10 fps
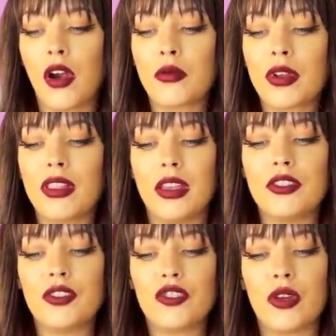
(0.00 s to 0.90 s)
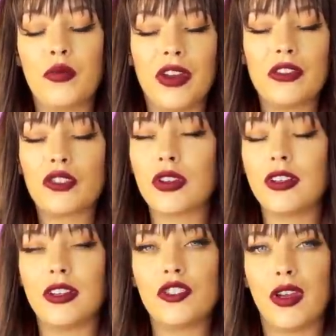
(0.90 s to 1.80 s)
Our relationship with
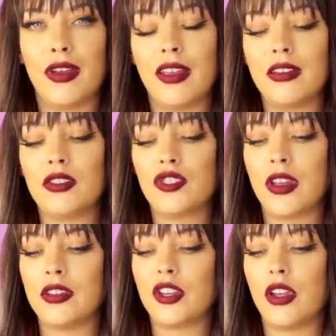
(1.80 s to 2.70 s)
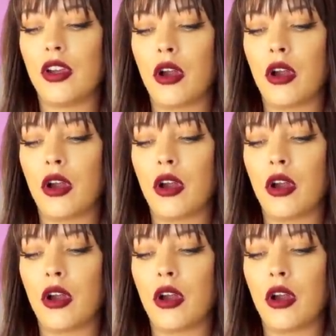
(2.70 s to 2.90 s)
tradition is changing.